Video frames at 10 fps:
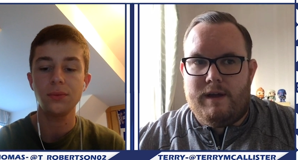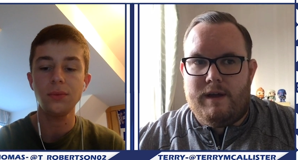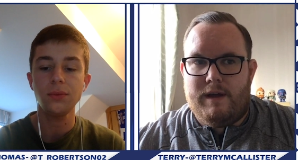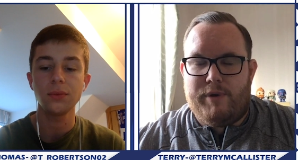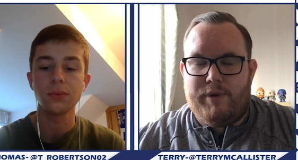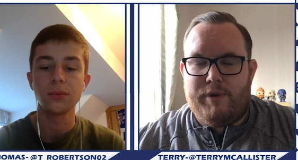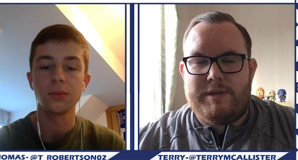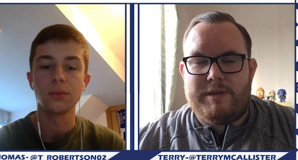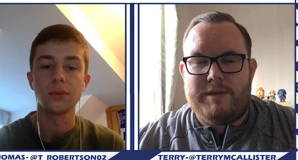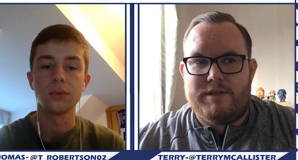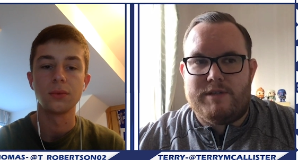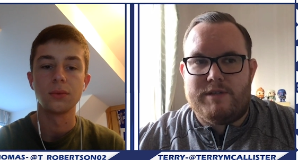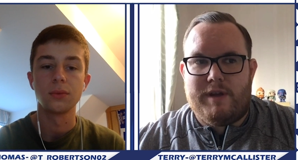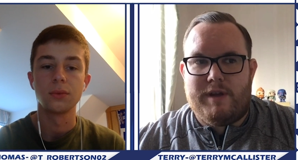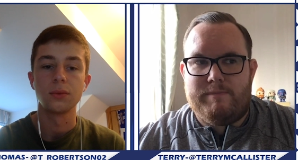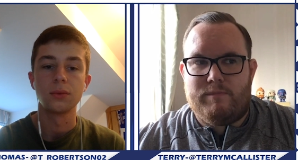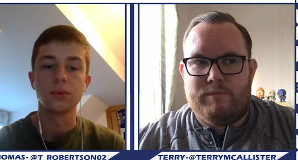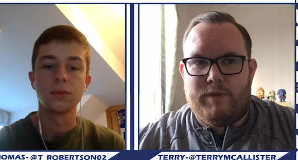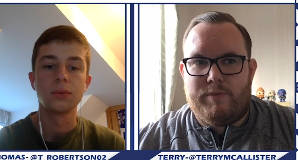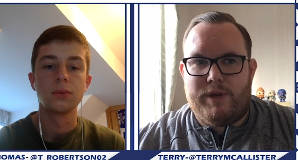Speaker 1: I'm pretty pleased with um
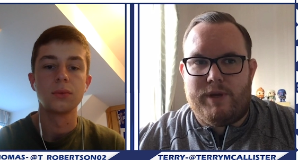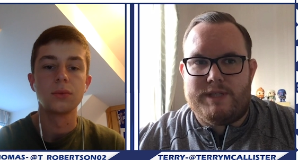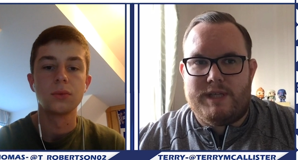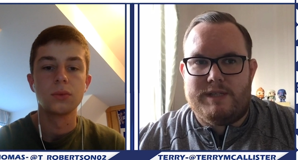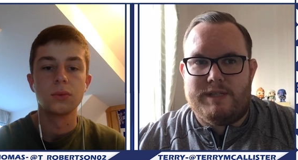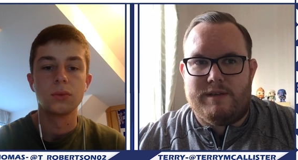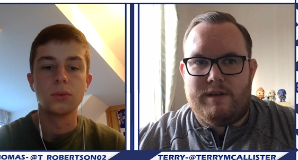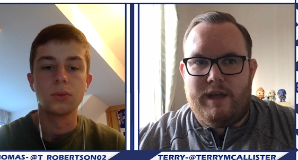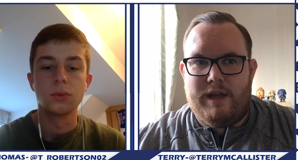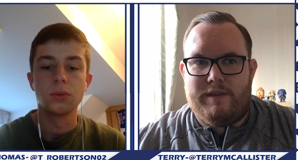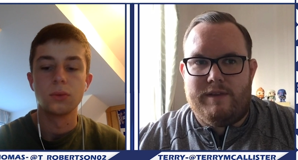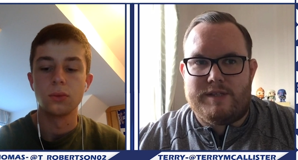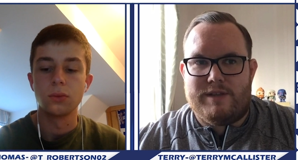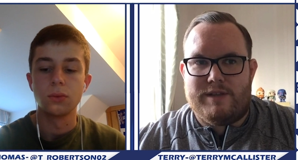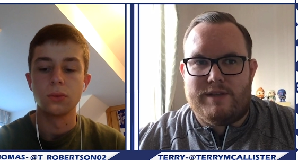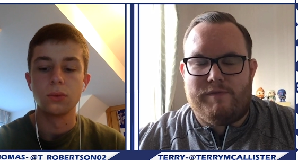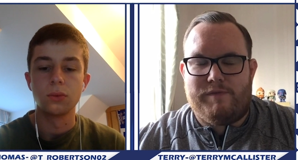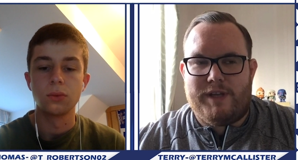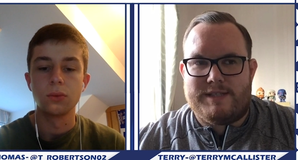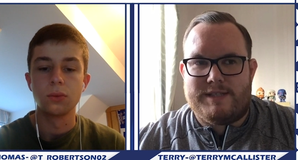with the preseason in the sense
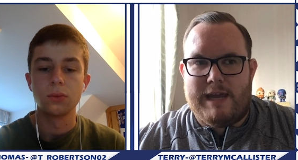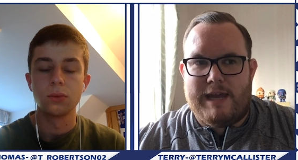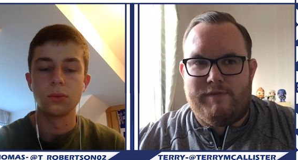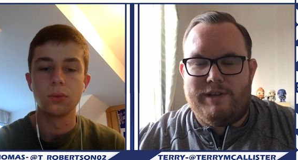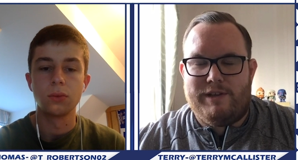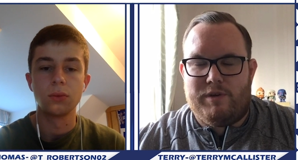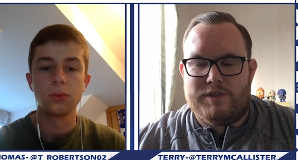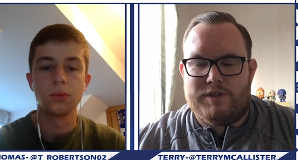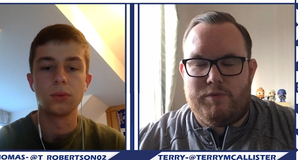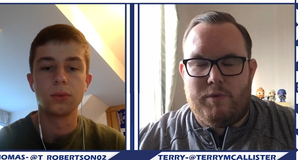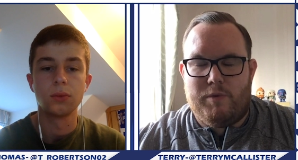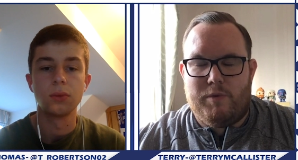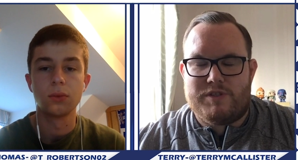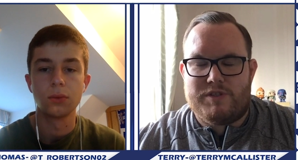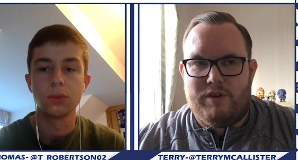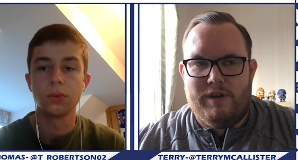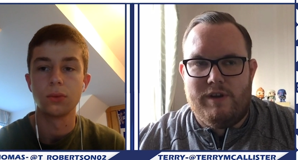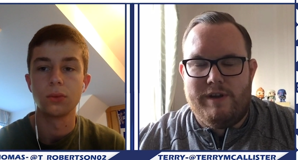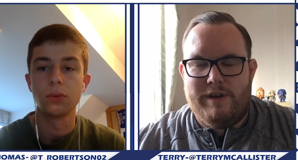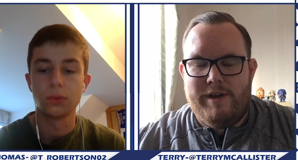not for the entertainment value because there, there was
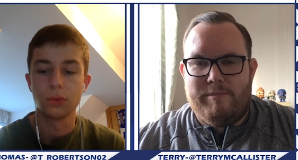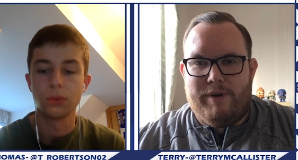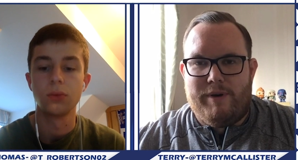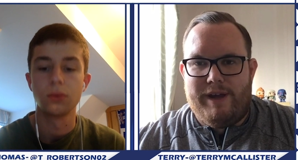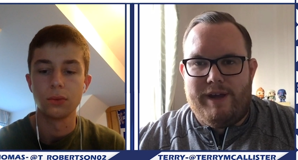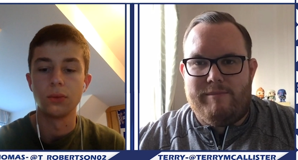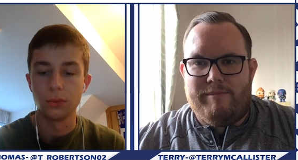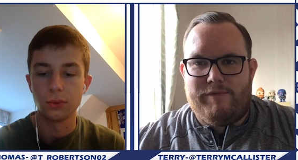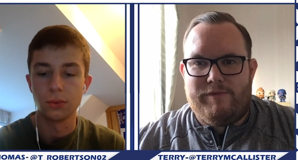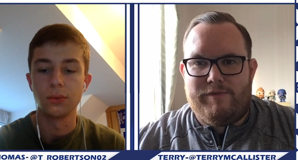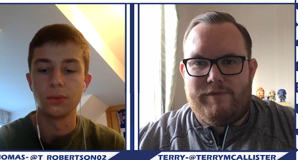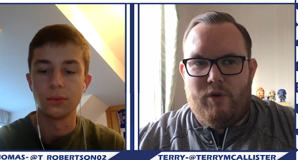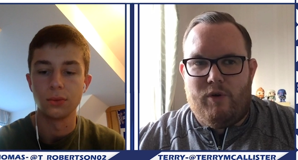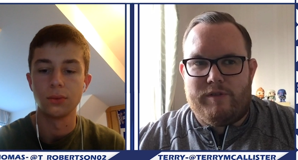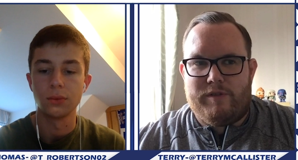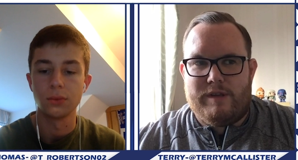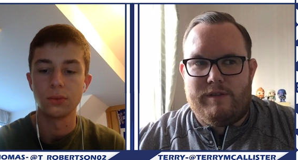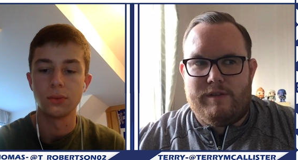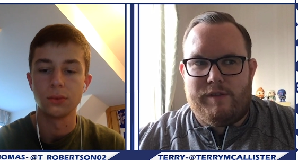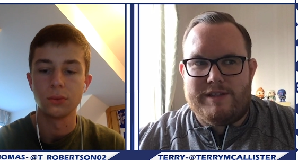none, but um for
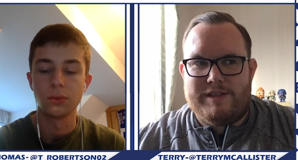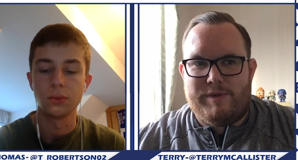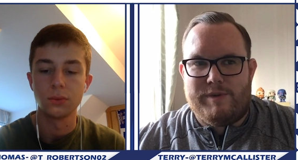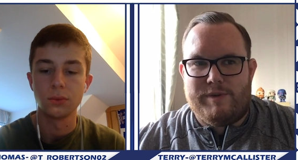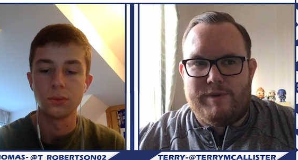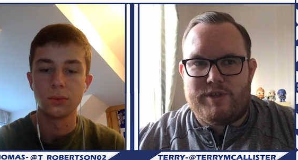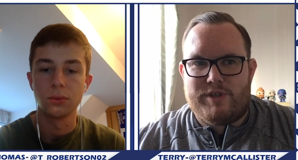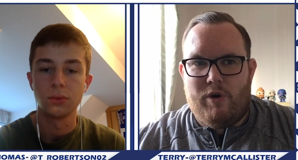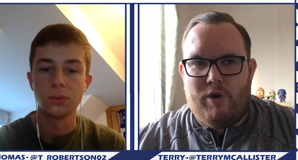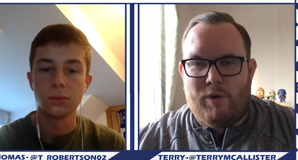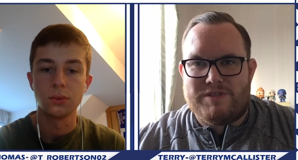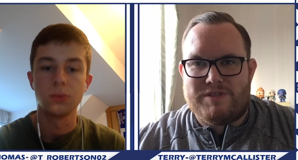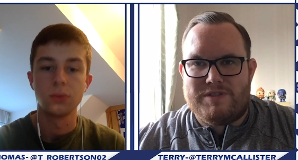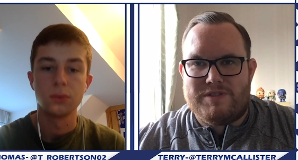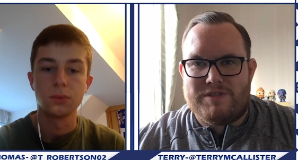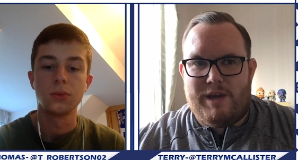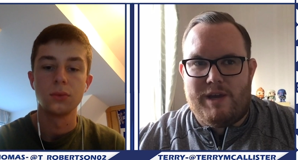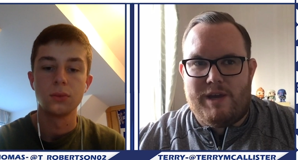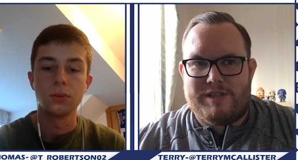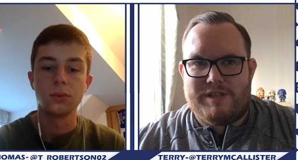the things that we saw were the things I wanted to
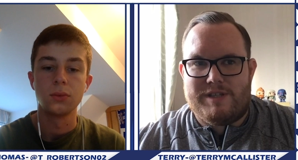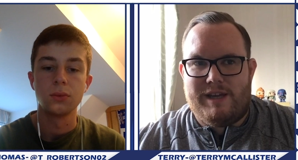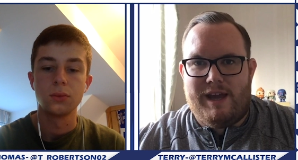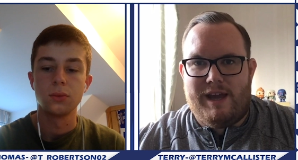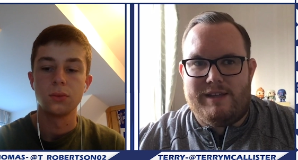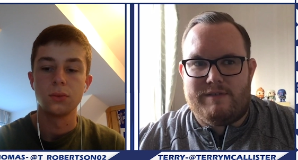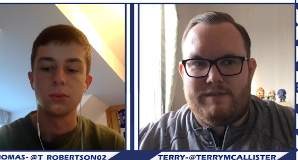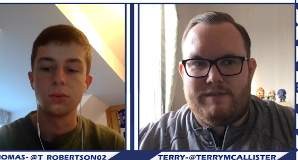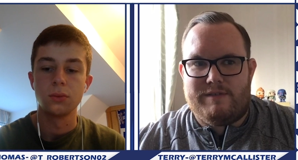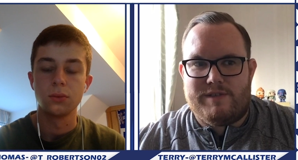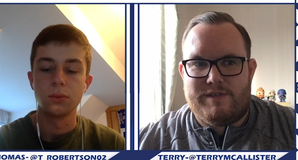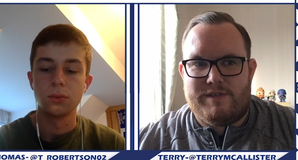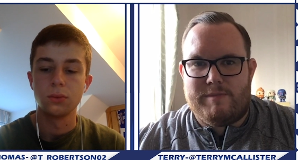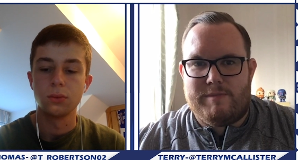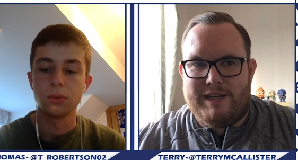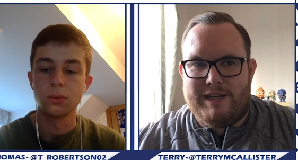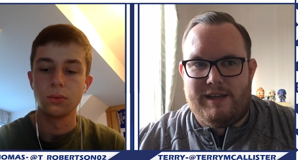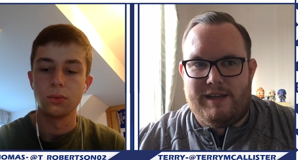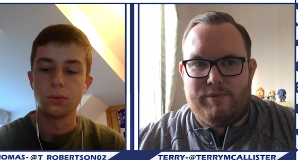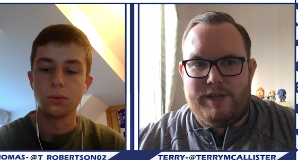see. I wanted to see a defensive
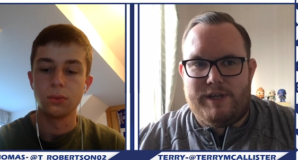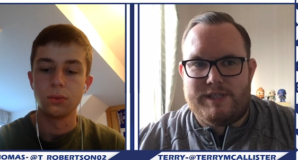stability